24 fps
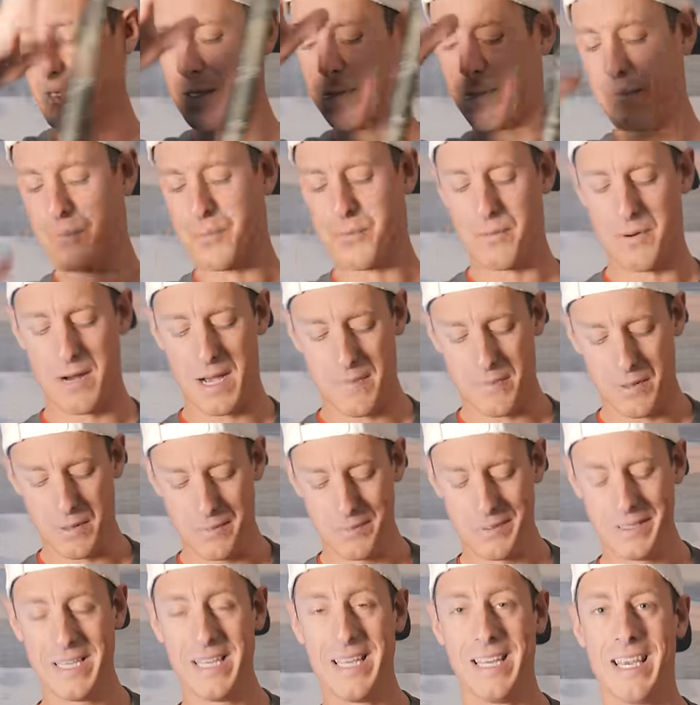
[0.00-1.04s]
was
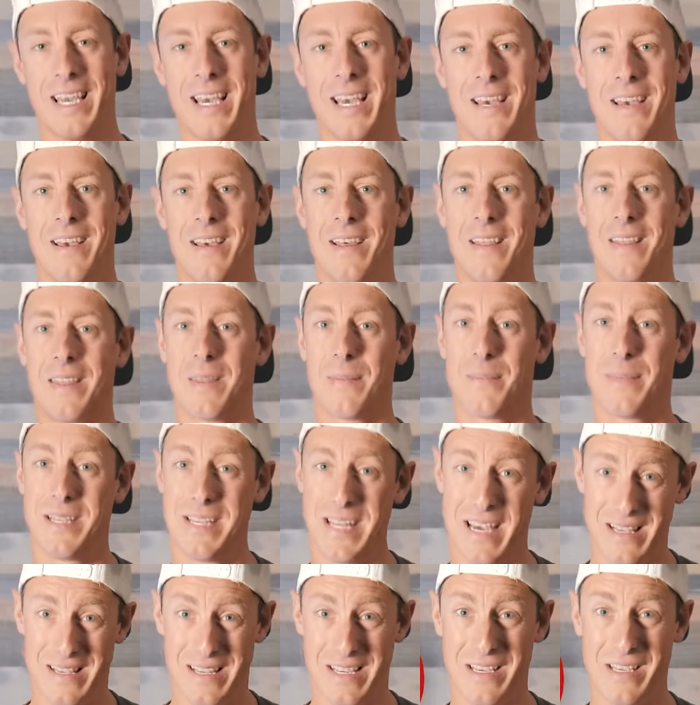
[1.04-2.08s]
probably the
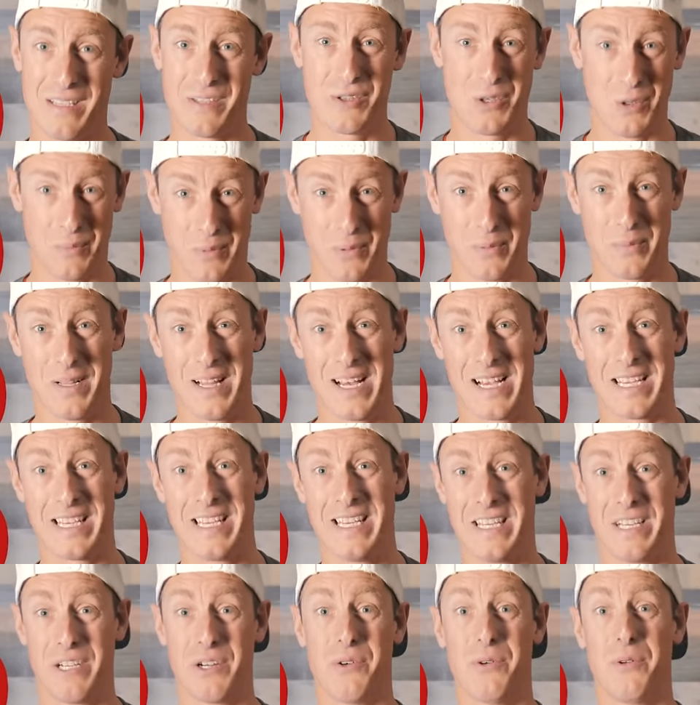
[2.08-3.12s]
Benelli Super Black
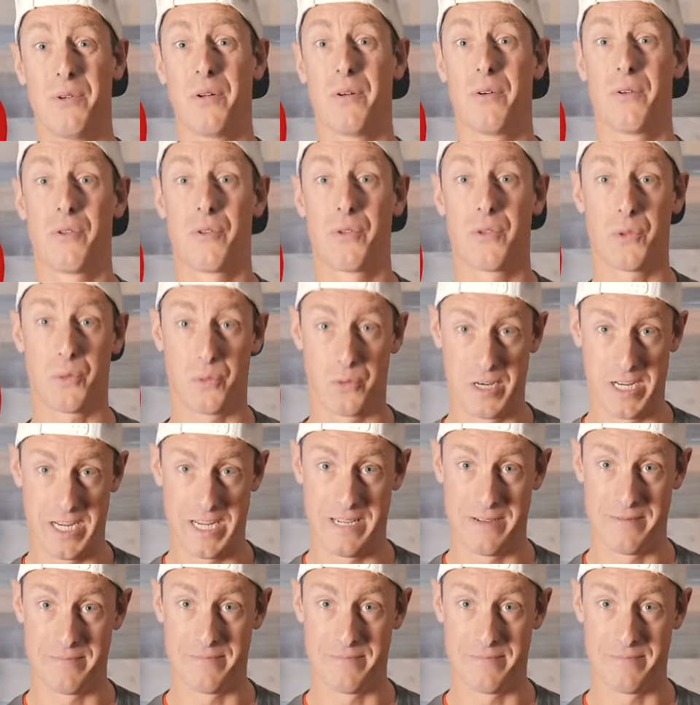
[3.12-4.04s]
Eagle 3.